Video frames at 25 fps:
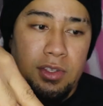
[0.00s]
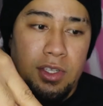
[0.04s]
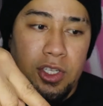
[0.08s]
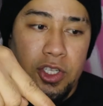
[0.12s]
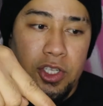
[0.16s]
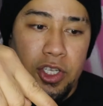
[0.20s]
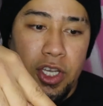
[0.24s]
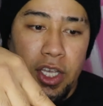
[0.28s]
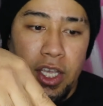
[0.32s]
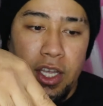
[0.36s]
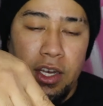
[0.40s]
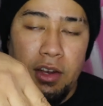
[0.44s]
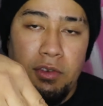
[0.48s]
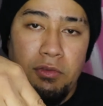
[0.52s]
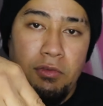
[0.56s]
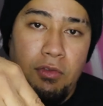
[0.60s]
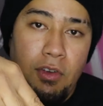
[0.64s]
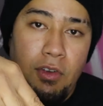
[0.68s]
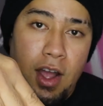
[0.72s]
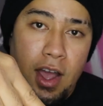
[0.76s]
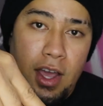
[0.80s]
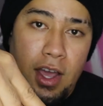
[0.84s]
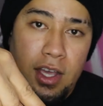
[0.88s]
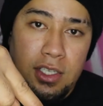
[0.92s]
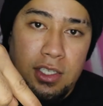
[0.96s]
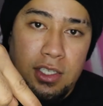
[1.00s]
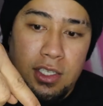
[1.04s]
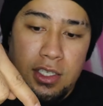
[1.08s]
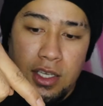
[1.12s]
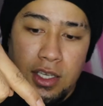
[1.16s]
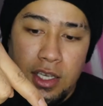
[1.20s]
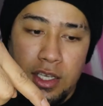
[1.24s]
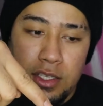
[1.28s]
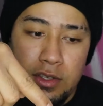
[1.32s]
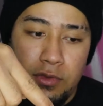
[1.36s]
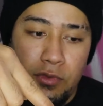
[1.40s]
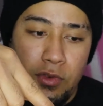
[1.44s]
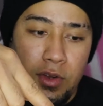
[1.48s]
the chicken and fries.
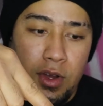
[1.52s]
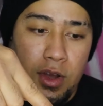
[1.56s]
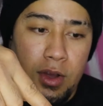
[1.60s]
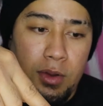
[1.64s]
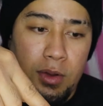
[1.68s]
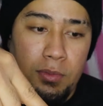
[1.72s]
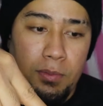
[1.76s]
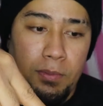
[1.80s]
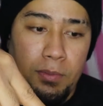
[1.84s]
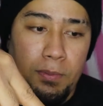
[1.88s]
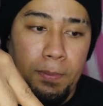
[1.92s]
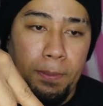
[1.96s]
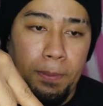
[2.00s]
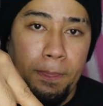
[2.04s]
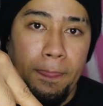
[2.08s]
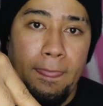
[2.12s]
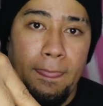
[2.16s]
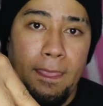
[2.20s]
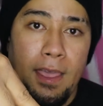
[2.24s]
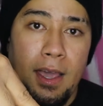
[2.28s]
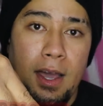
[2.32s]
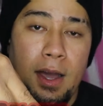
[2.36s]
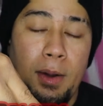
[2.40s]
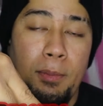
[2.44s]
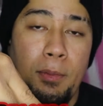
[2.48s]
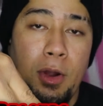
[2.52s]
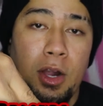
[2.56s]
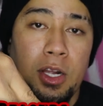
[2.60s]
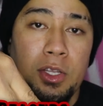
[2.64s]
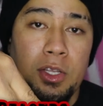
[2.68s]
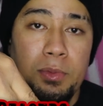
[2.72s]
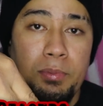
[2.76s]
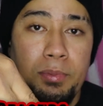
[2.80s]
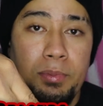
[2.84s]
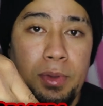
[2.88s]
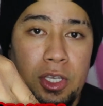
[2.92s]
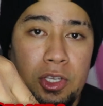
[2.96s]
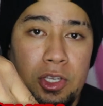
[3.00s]
It's from uh, Mark of
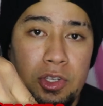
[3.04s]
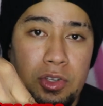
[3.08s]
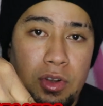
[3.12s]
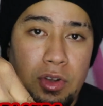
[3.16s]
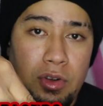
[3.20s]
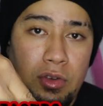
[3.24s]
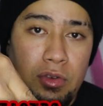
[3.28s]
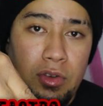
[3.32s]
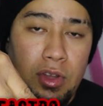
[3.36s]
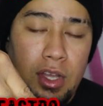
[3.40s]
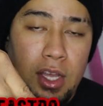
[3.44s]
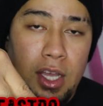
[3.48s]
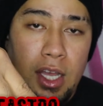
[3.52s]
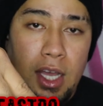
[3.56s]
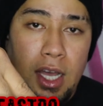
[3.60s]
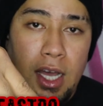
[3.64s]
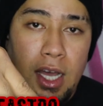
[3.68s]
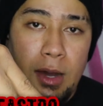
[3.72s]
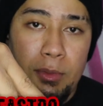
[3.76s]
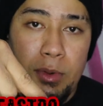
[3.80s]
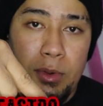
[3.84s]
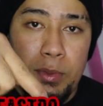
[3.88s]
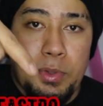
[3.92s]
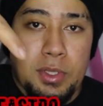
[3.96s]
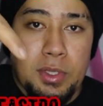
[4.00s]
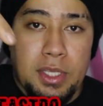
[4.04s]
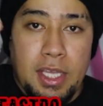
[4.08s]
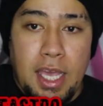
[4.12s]
the Beastro. I'm gonna put